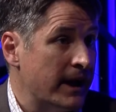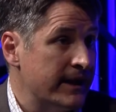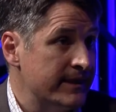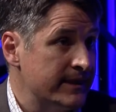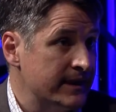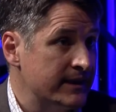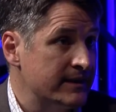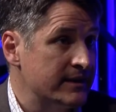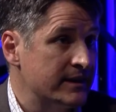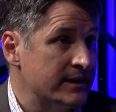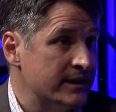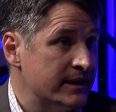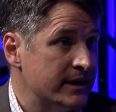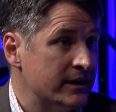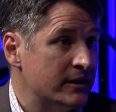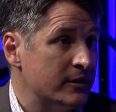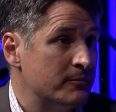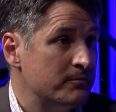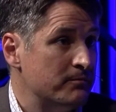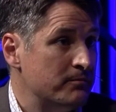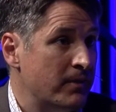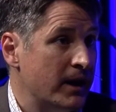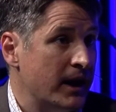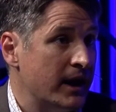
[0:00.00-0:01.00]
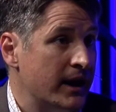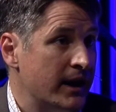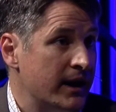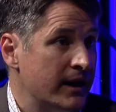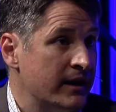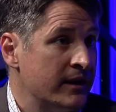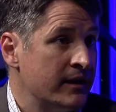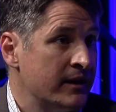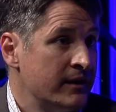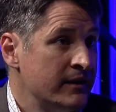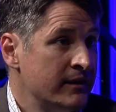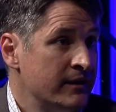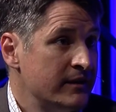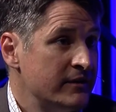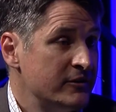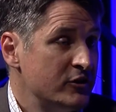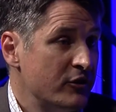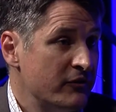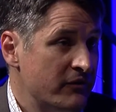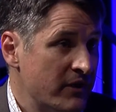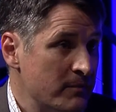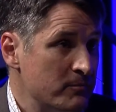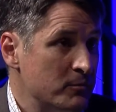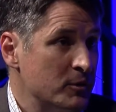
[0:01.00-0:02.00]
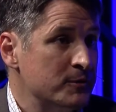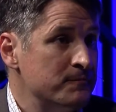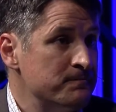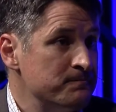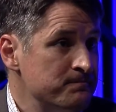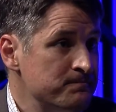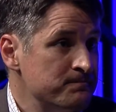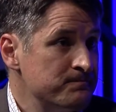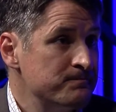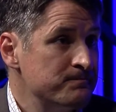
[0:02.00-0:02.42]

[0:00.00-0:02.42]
by the end of the year, by November.